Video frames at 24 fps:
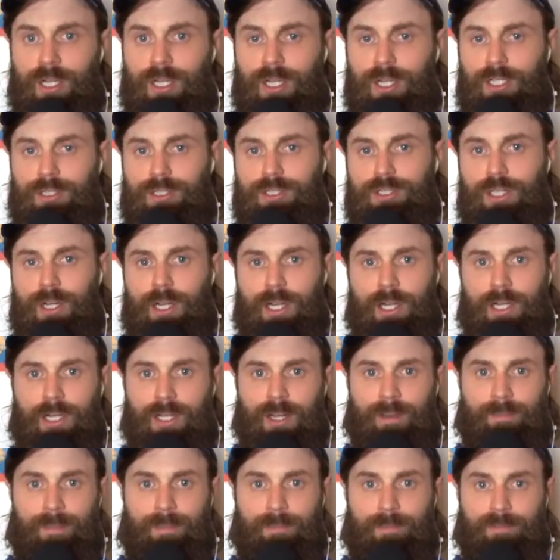And so they didn't
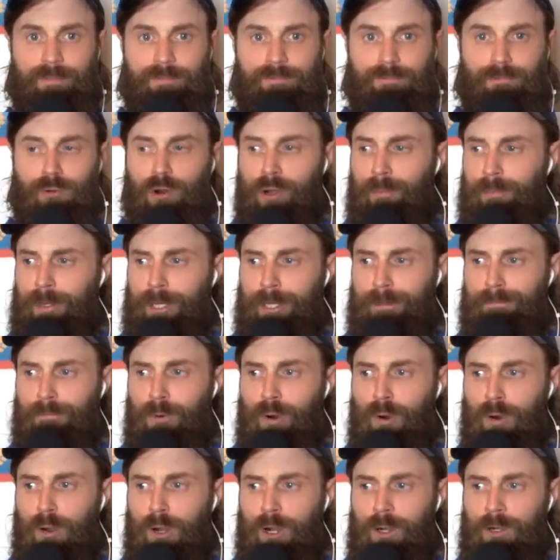let me perform
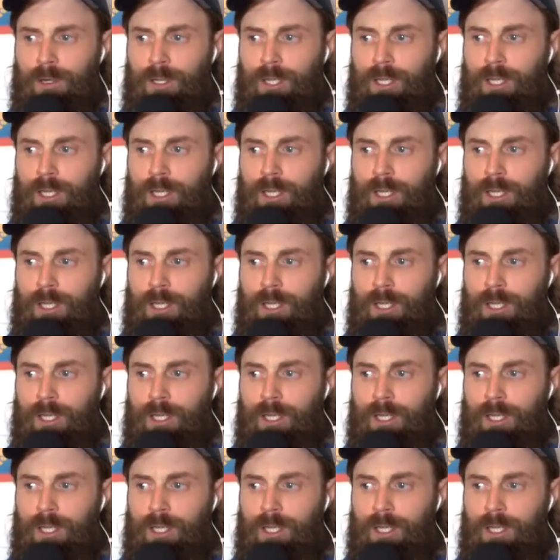anymore.